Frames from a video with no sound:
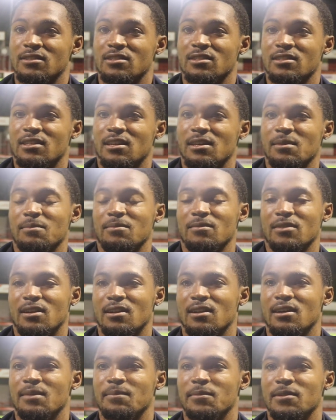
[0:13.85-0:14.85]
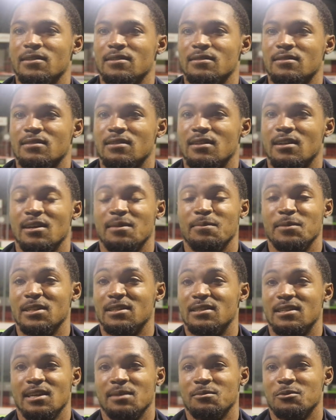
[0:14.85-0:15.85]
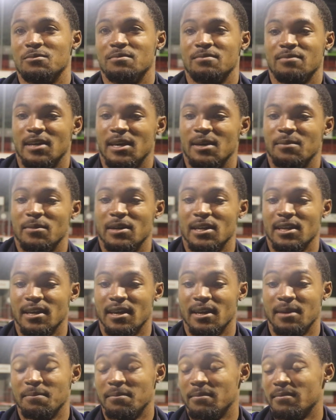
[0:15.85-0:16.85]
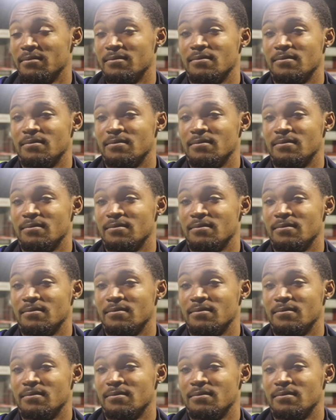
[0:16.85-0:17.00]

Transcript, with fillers: and just keep climbing, climbing the table game by game